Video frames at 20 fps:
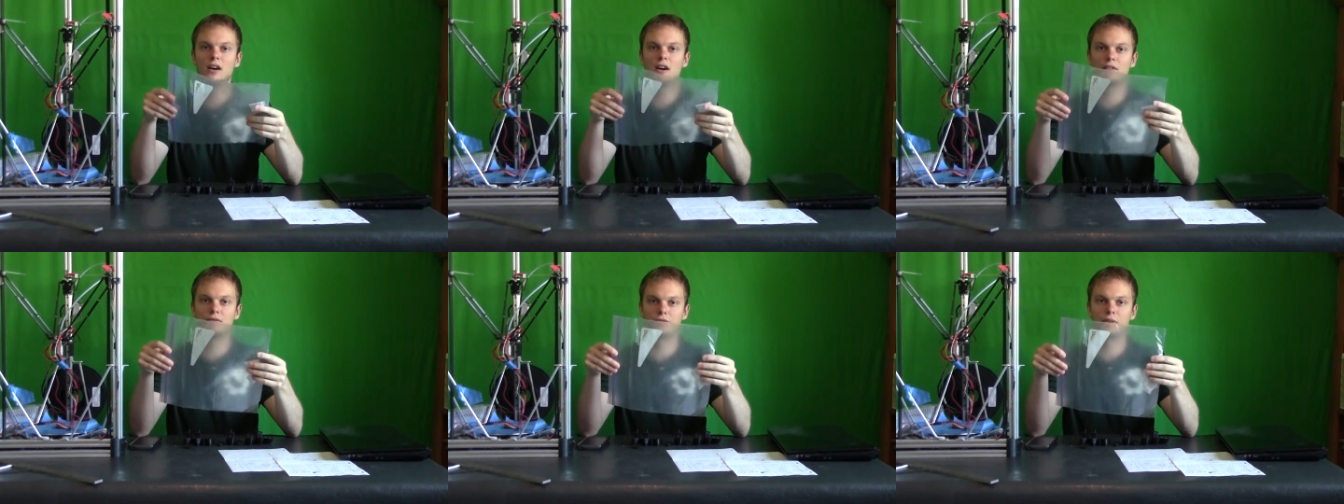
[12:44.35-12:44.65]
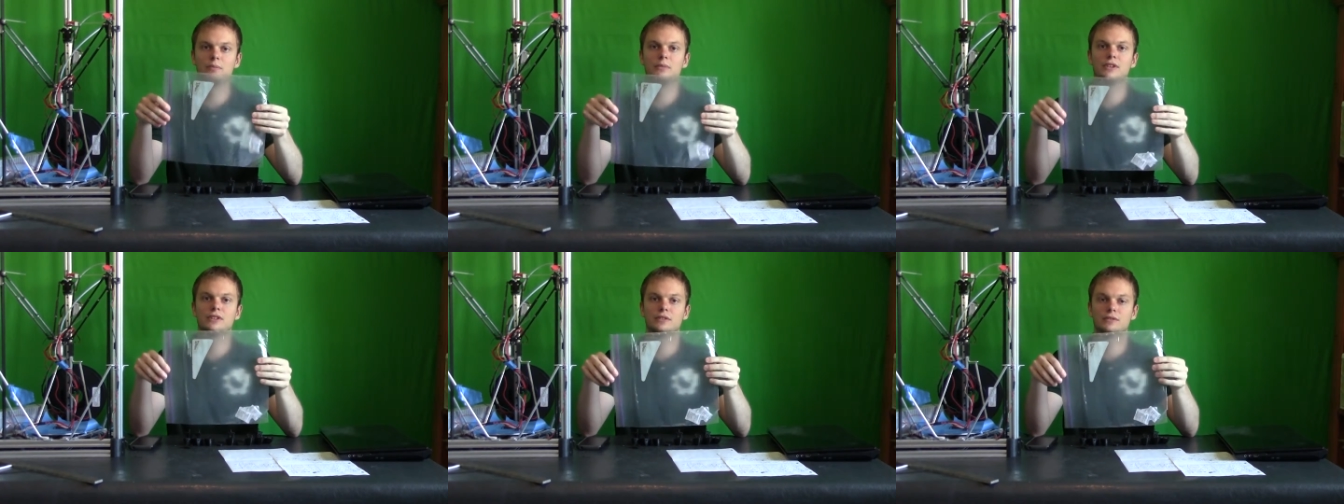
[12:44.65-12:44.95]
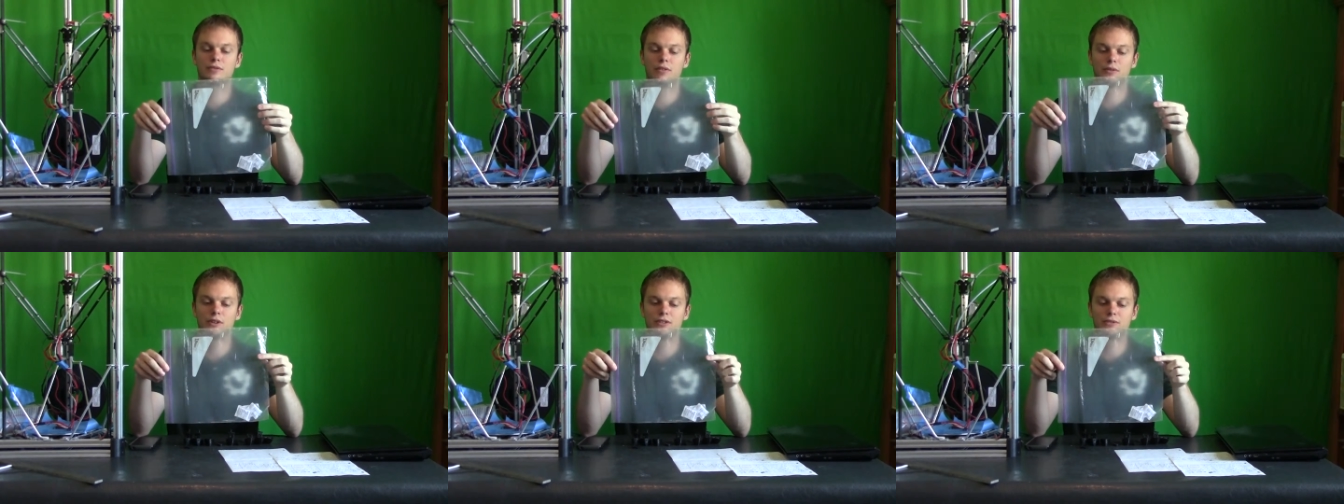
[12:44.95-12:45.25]
uh, from, the,
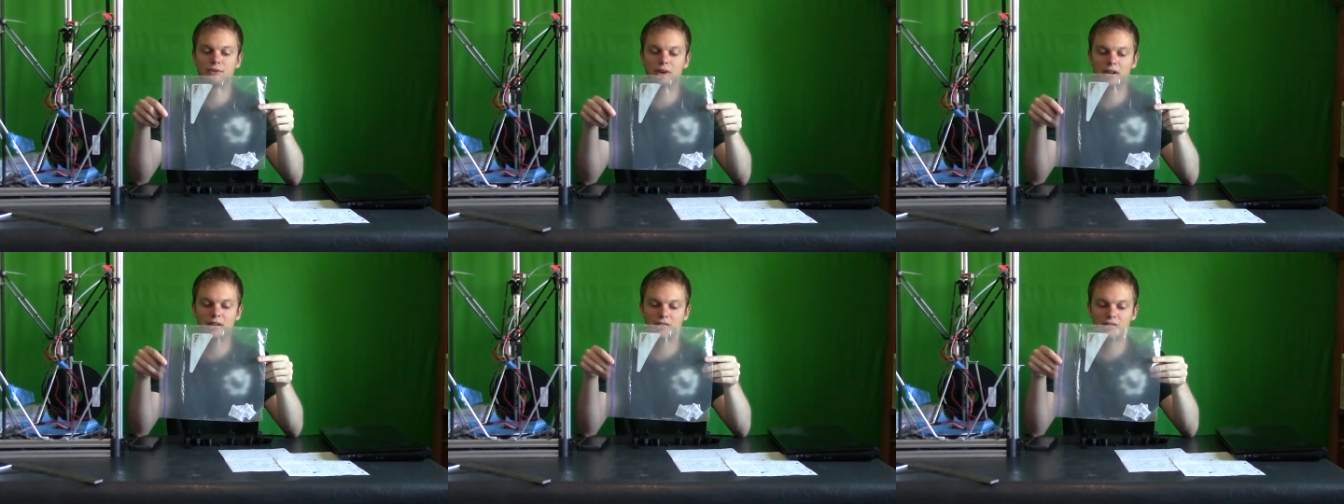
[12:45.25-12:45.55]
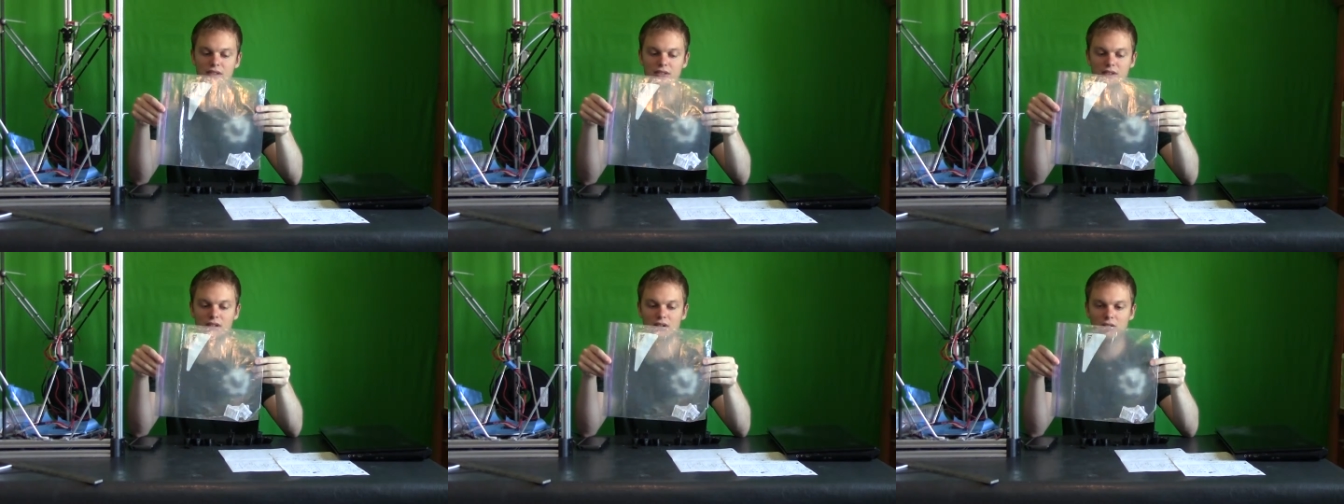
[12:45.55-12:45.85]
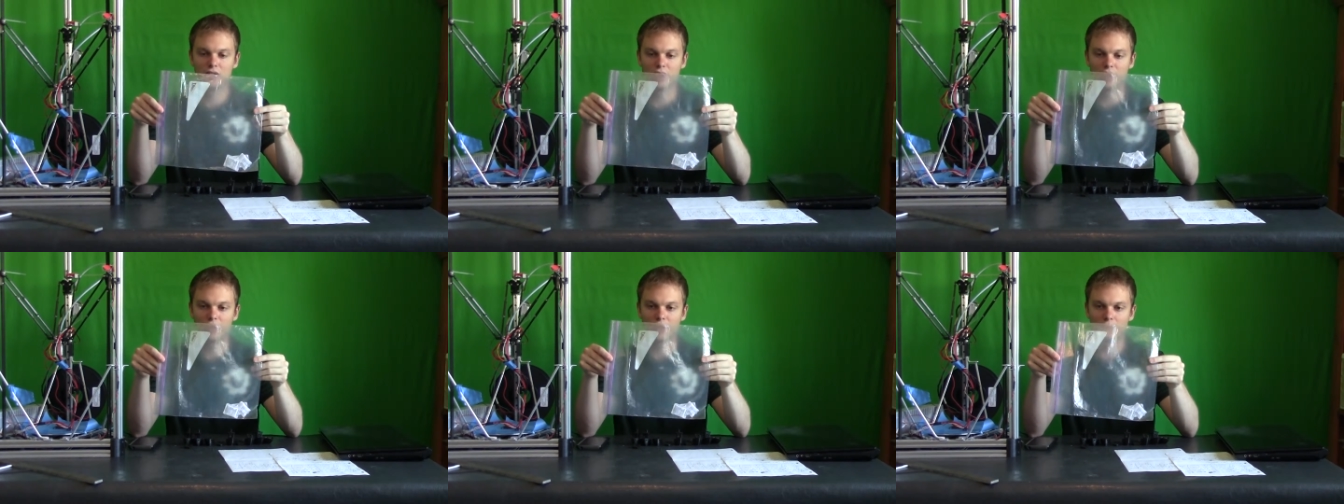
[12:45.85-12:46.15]
from these findings,
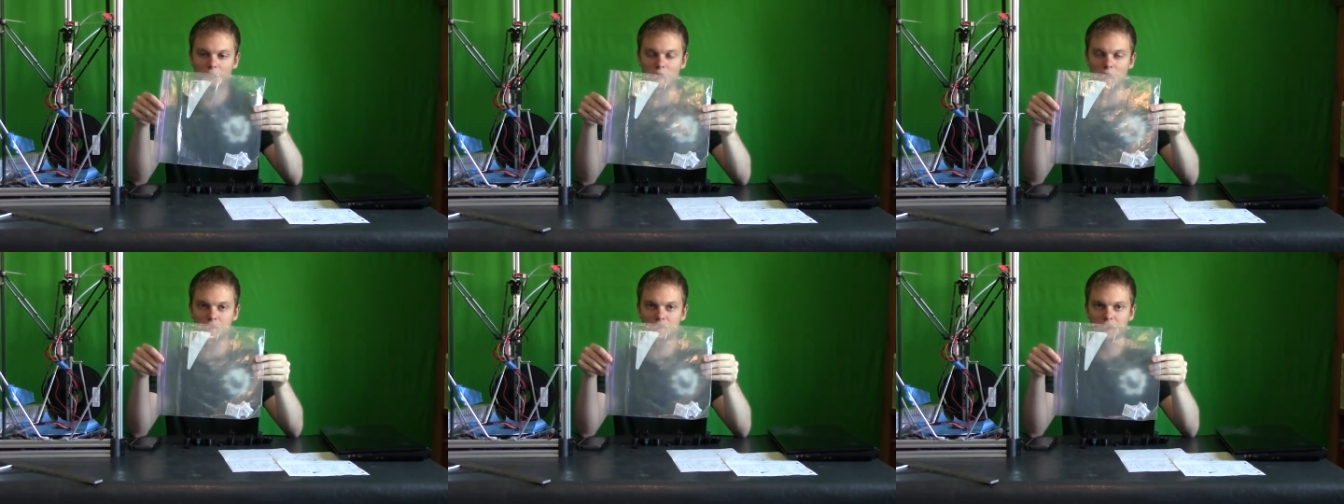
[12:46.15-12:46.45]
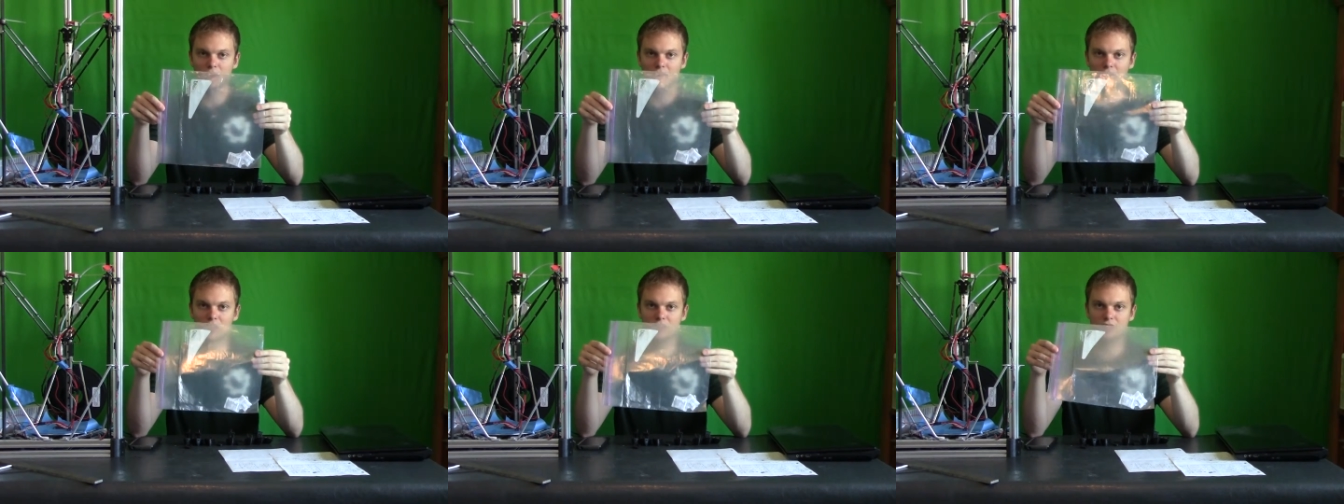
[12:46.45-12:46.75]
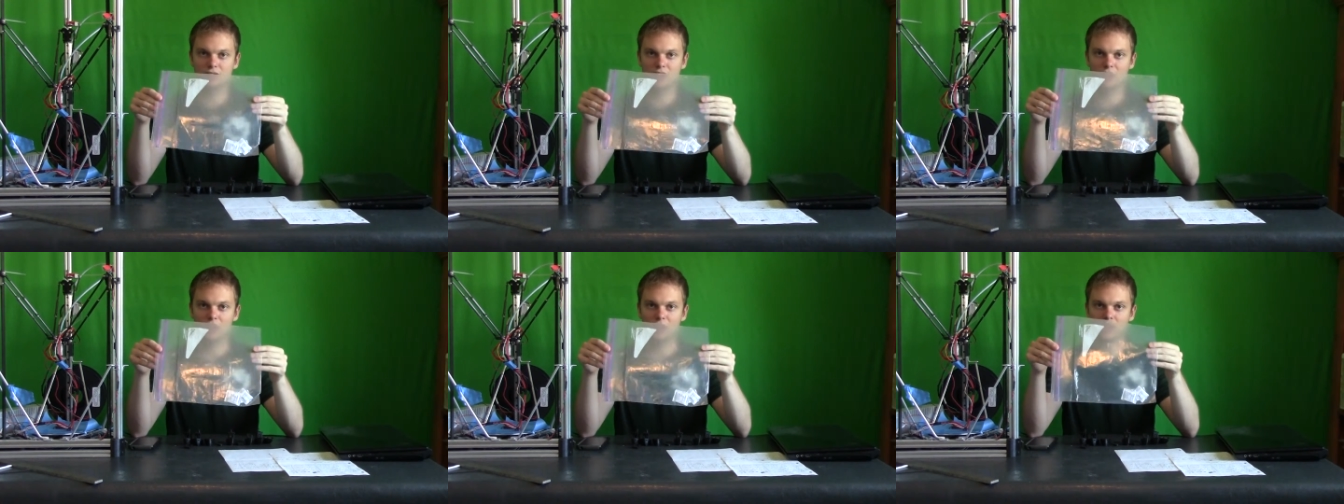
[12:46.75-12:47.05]
of course, like I
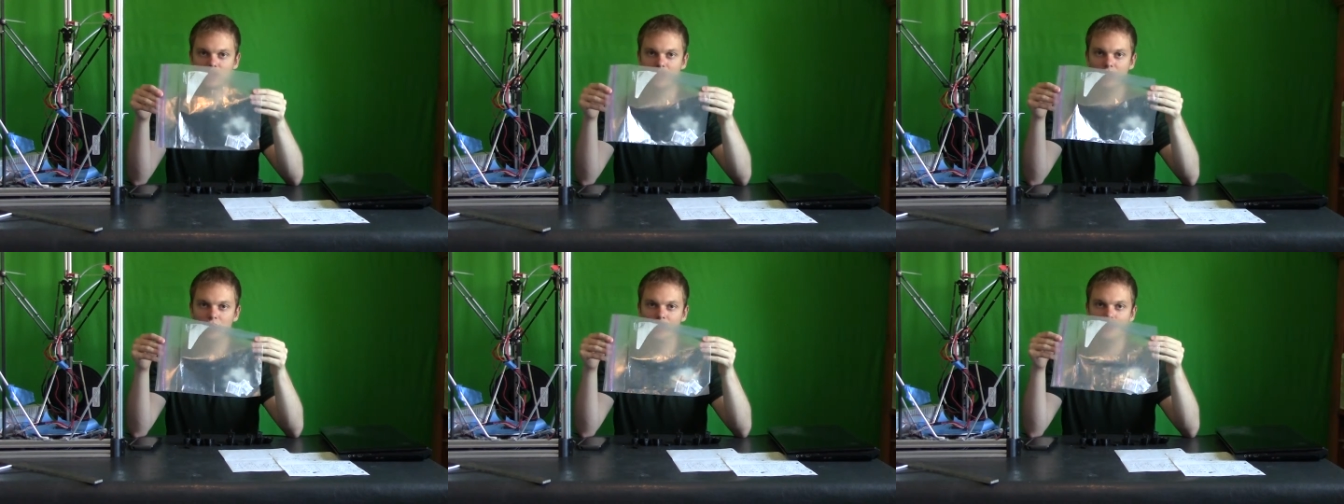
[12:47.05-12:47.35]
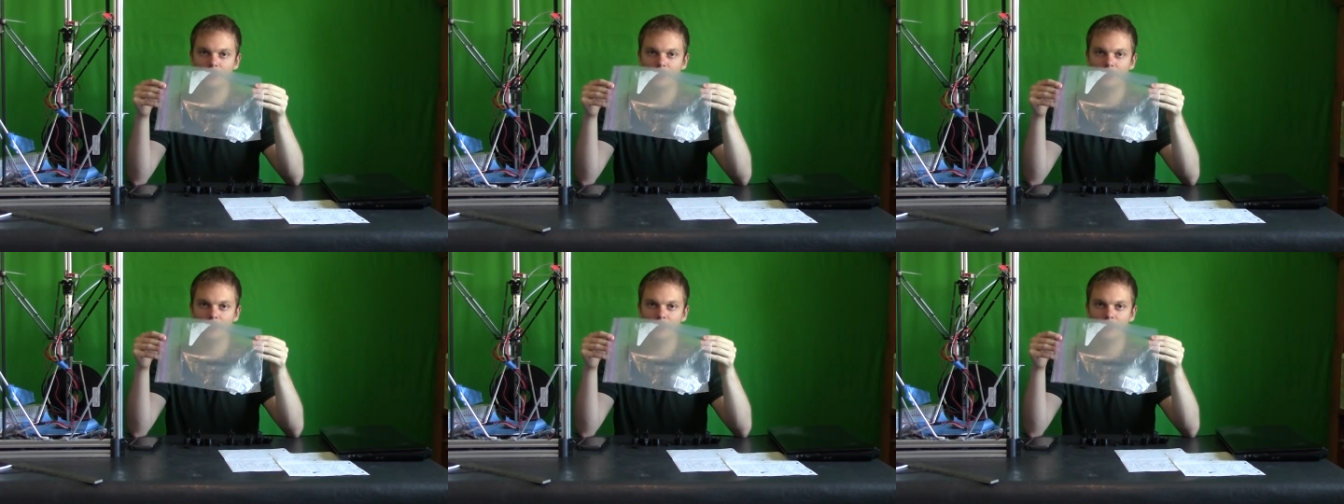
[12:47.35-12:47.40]
said,